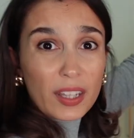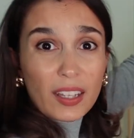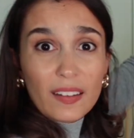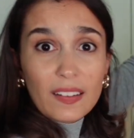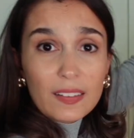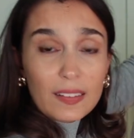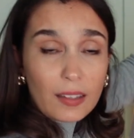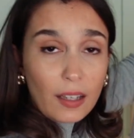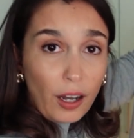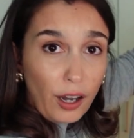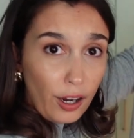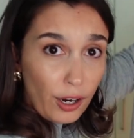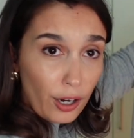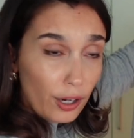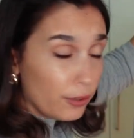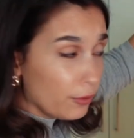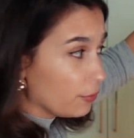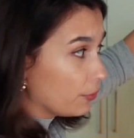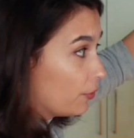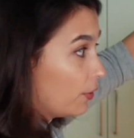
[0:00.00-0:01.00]
a
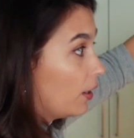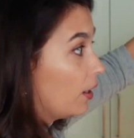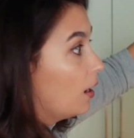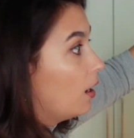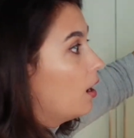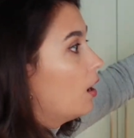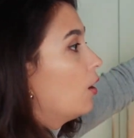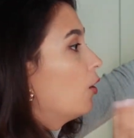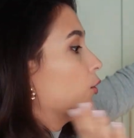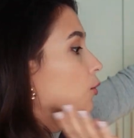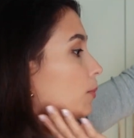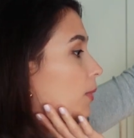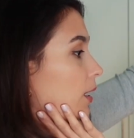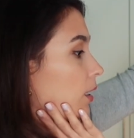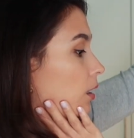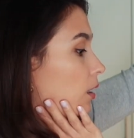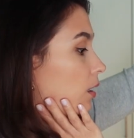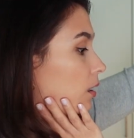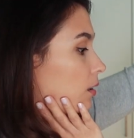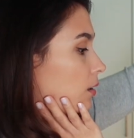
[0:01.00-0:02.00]
scarf. Oh my
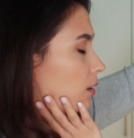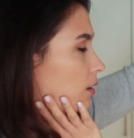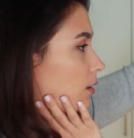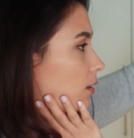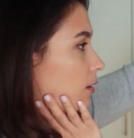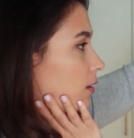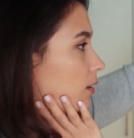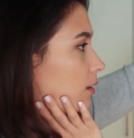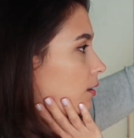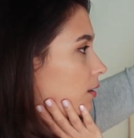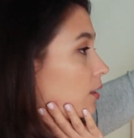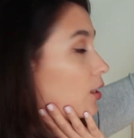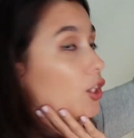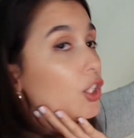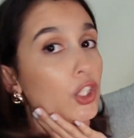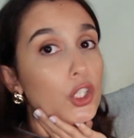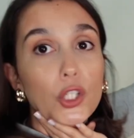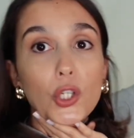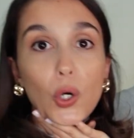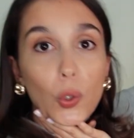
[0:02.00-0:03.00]
God.
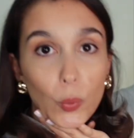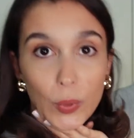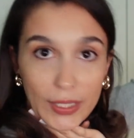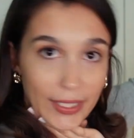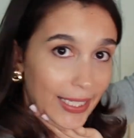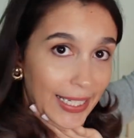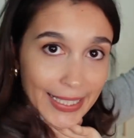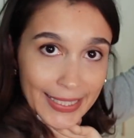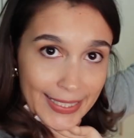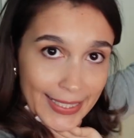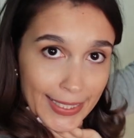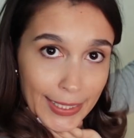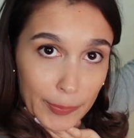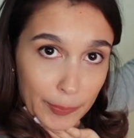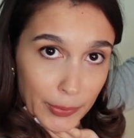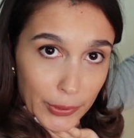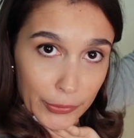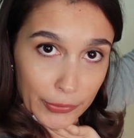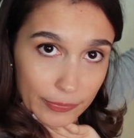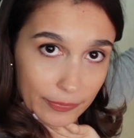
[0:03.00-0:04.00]
No one can
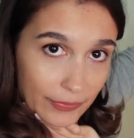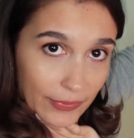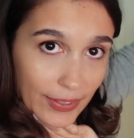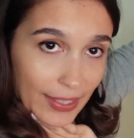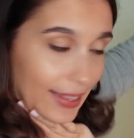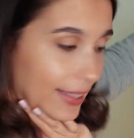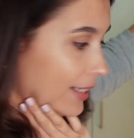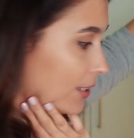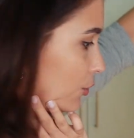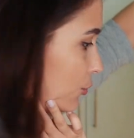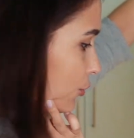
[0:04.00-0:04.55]
stop you in this